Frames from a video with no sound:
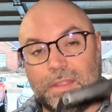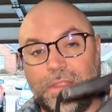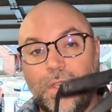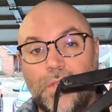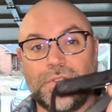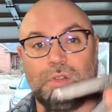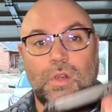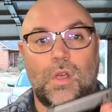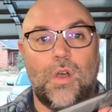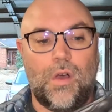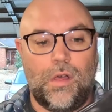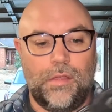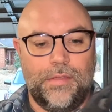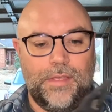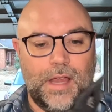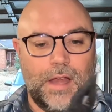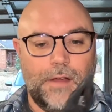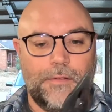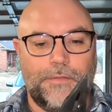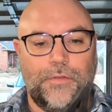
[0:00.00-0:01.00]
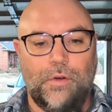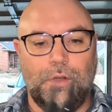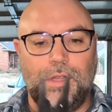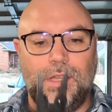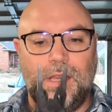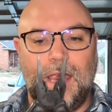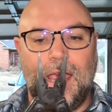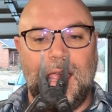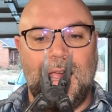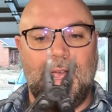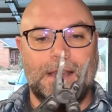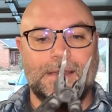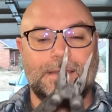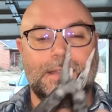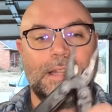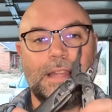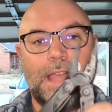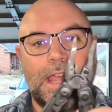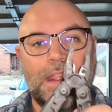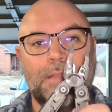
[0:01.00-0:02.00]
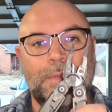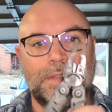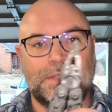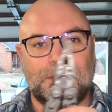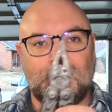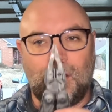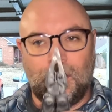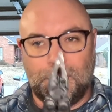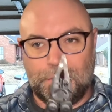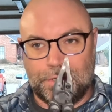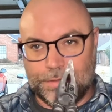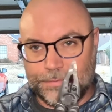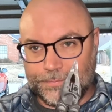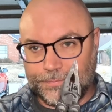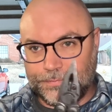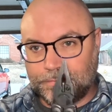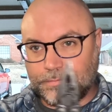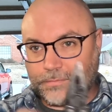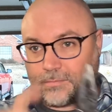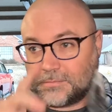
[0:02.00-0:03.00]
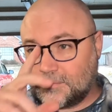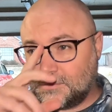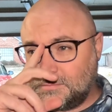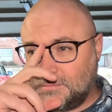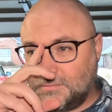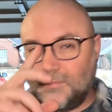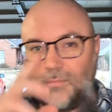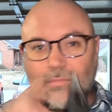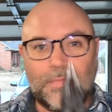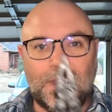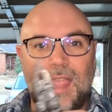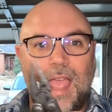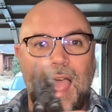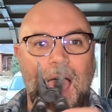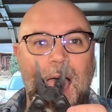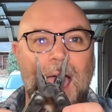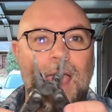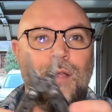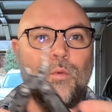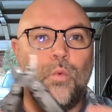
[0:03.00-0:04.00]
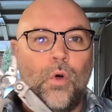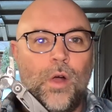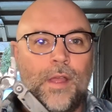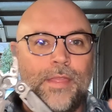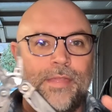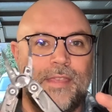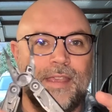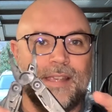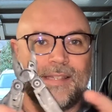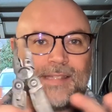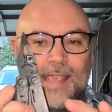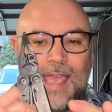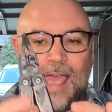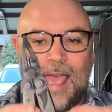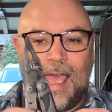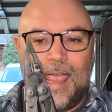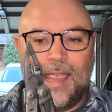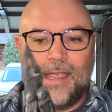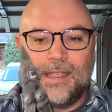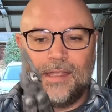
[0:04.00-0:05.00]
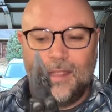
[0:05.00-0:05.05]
those are all there for you guys. The Leatherman Surge. I won this guy